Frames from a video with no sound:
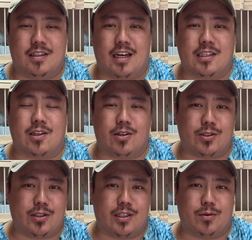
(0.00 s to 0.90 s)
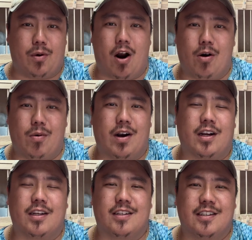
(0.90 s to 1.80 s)
As long as you did the hard
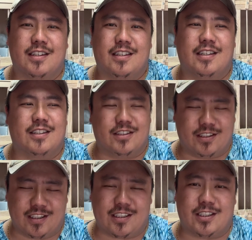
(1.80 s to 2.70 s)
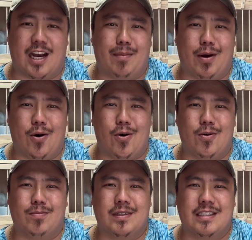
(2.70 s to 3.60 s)
work, you did the job at
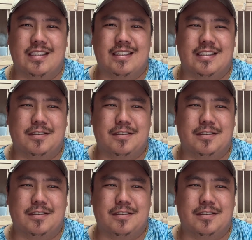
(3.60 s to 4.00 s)
home,